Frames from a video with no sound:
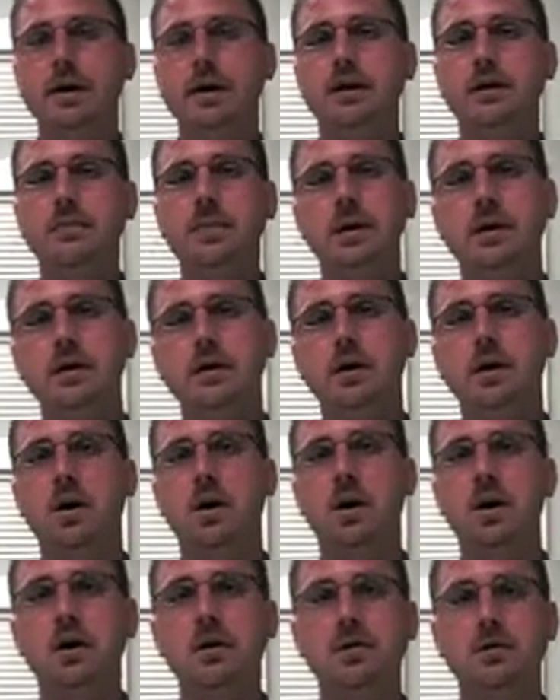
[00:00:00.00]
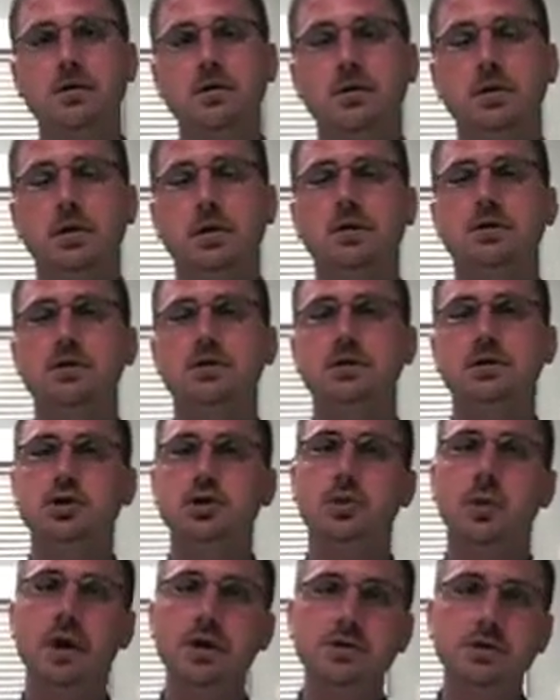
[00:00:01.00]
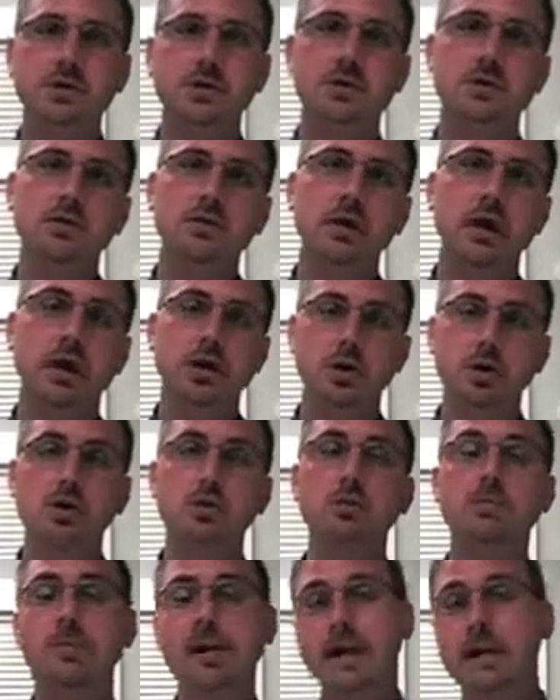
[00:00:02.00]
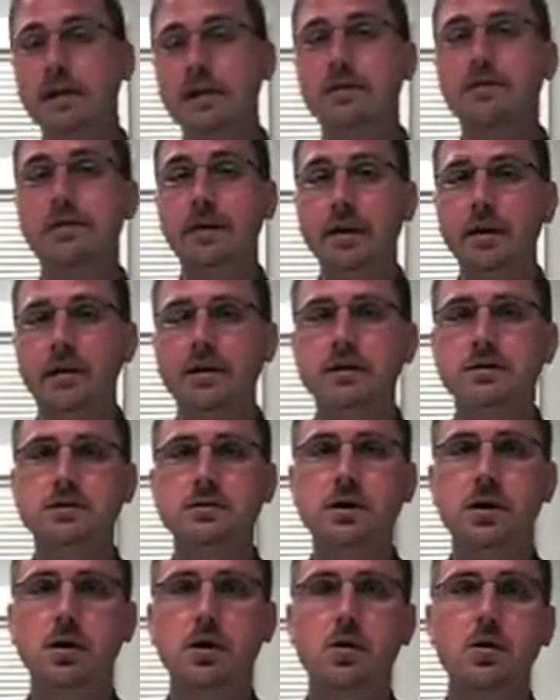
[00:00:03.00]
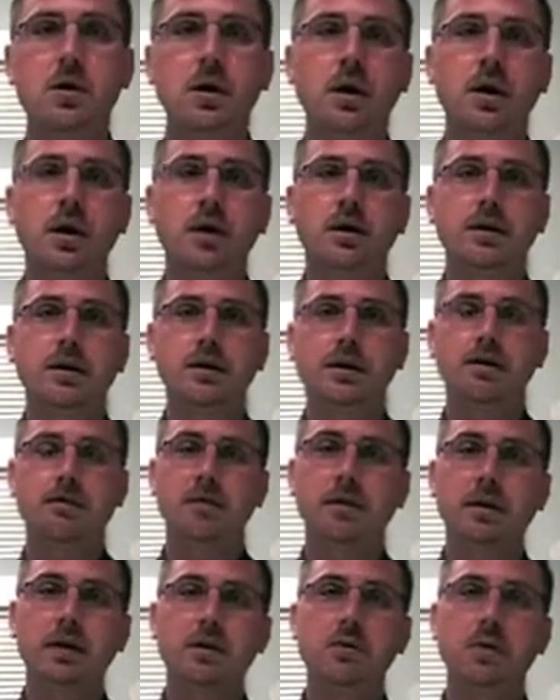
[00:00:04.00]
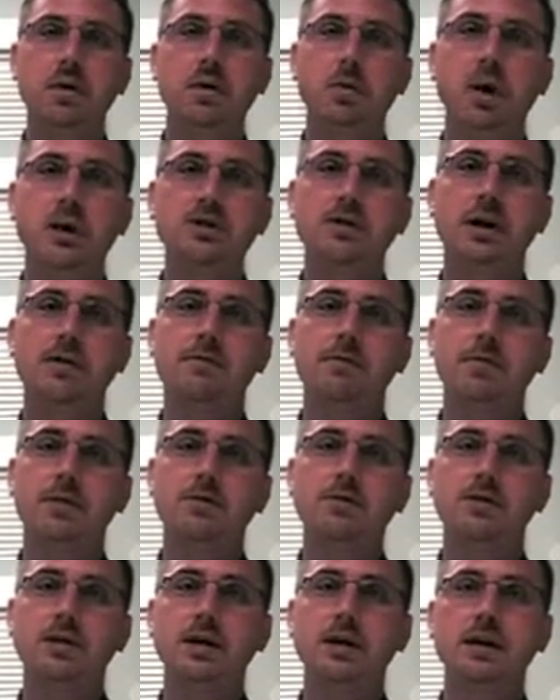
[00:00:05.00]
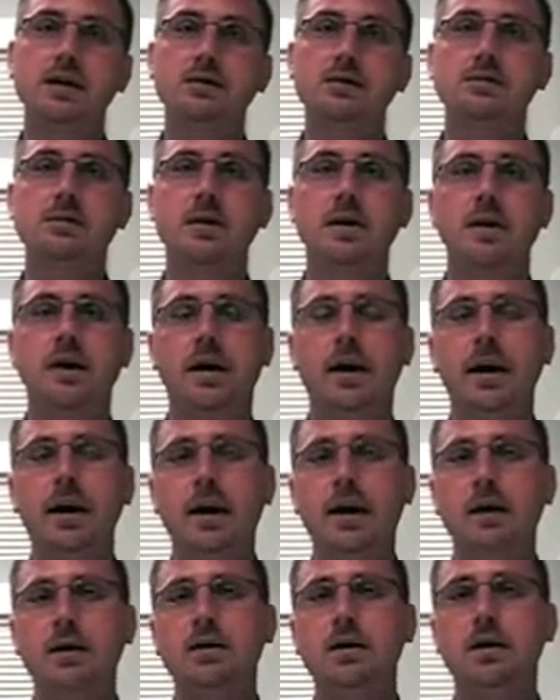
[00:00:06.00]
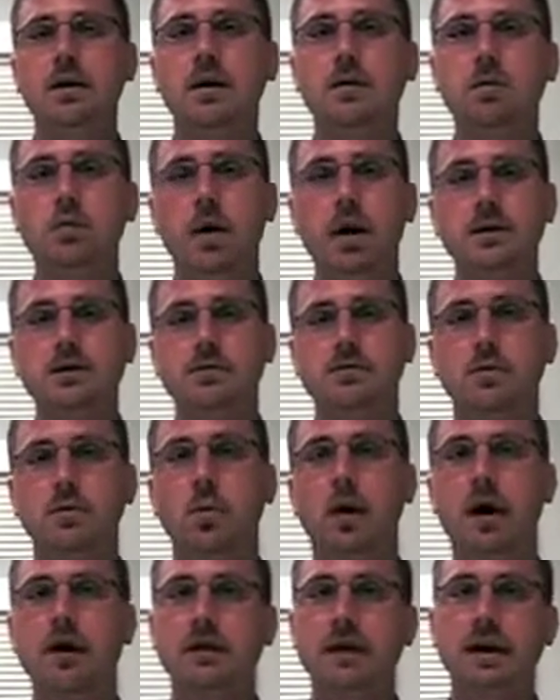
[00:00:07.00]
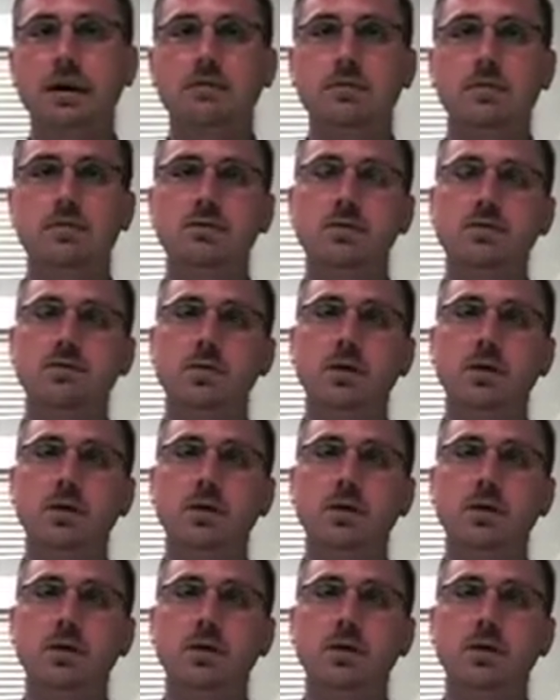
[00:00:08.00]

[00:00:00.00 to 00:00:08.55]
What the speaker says: depending on the situation that you may live in. And so you definitely want to watch out for those things and watch for wild animals as